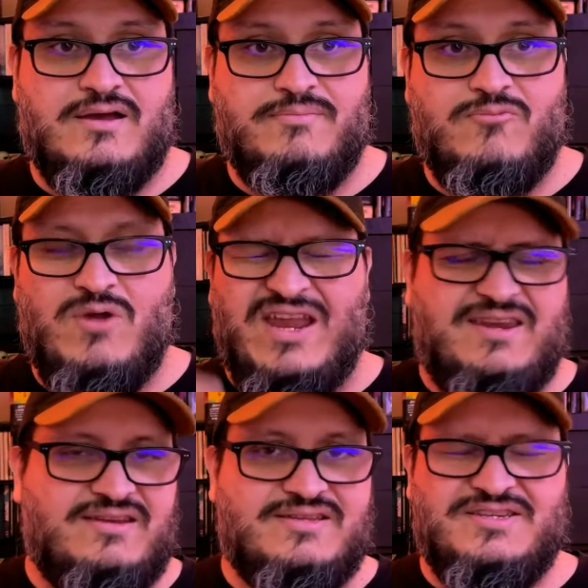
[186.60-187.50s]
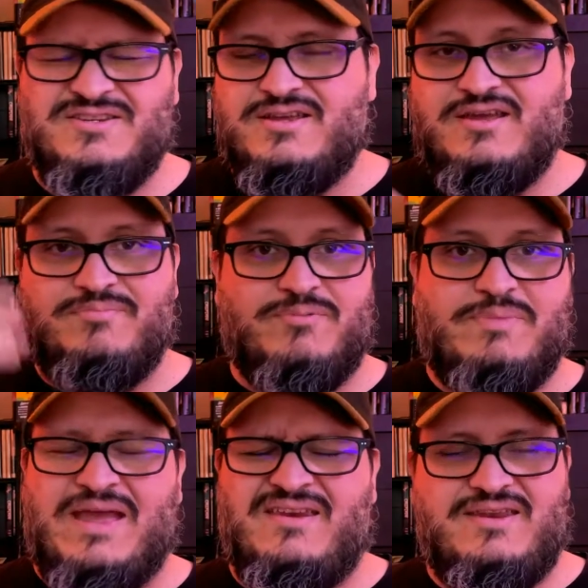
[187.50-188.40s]
waiting to ship or
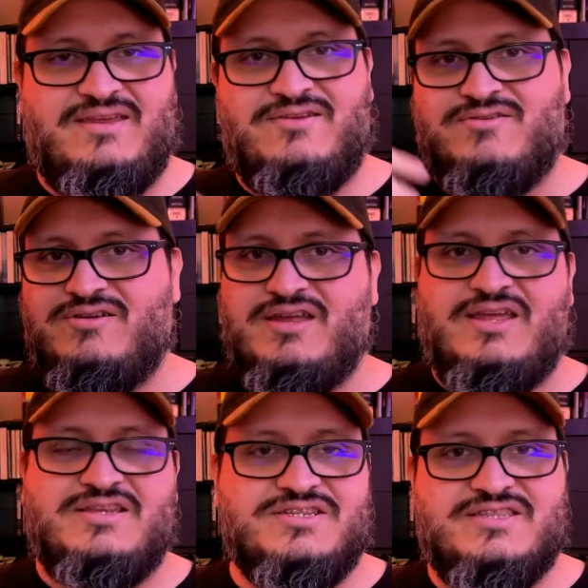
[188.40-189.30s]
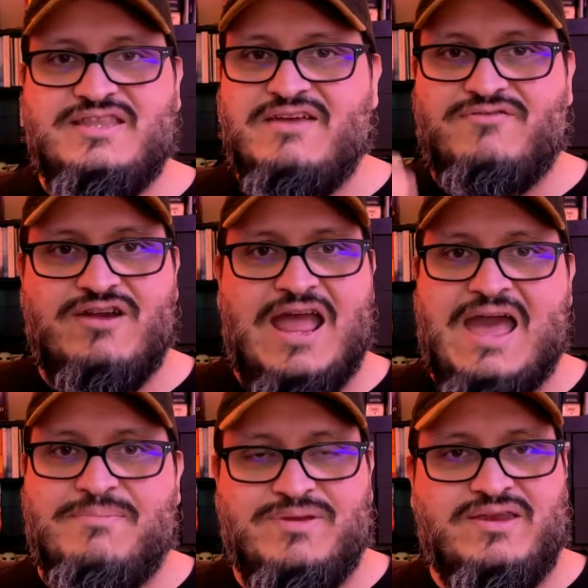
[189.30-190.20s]
pending, or it just never
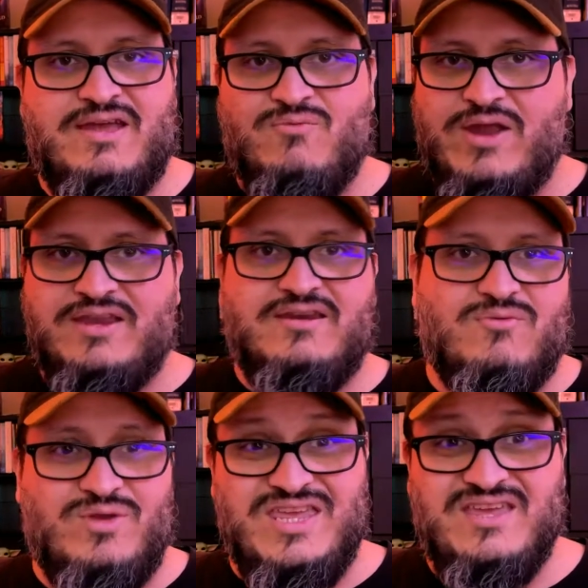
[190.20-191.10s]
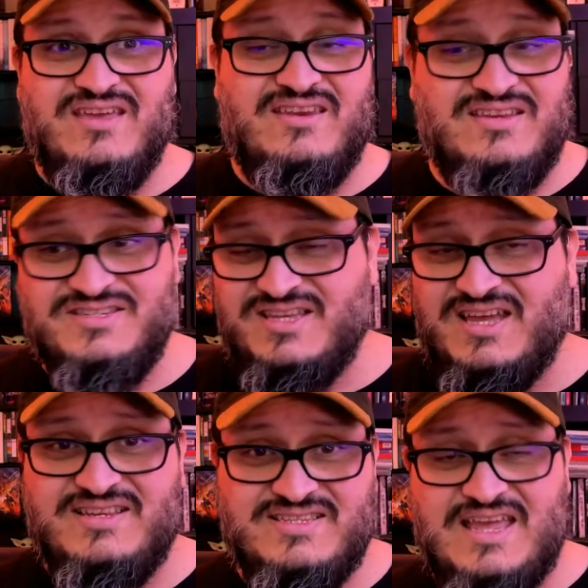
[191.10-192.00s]
happened. I waited a week and it just
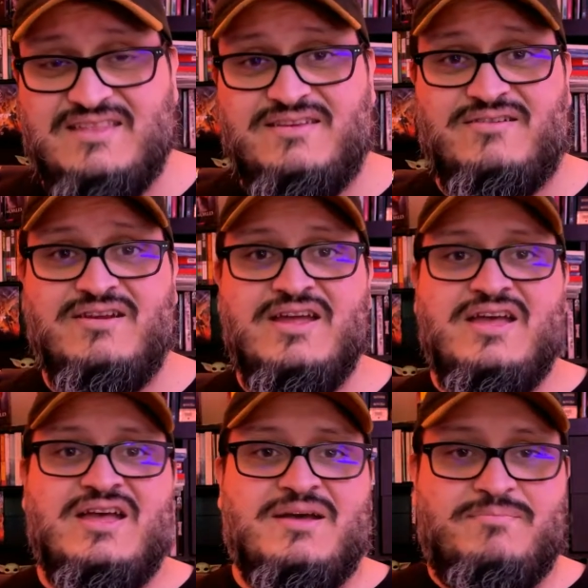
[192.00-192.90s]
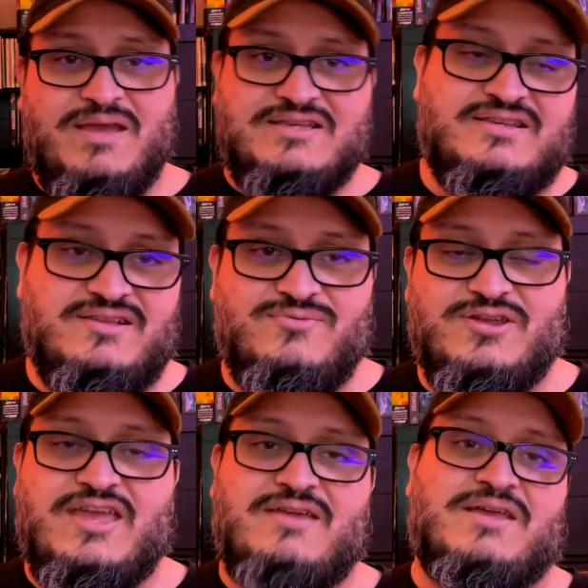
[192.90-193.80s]
kind of sat there. Basically
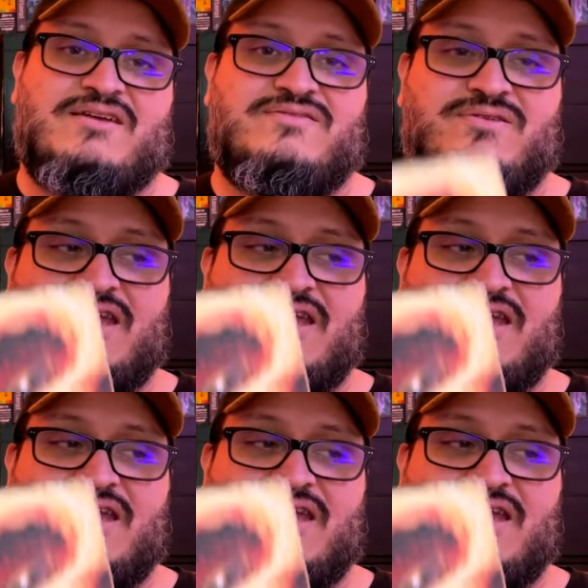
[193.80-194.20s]
what came down to it,